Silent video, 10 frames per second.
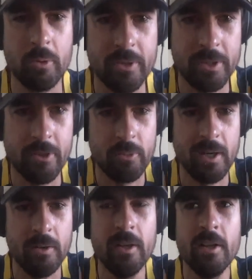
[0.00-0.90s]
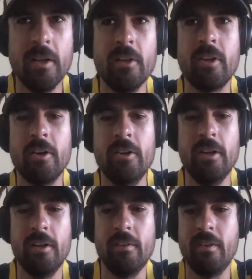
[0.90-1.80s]
people are doing as well
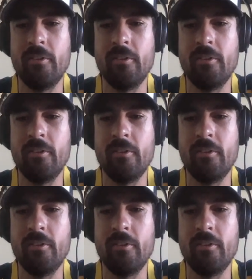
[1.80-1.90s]
so hmm.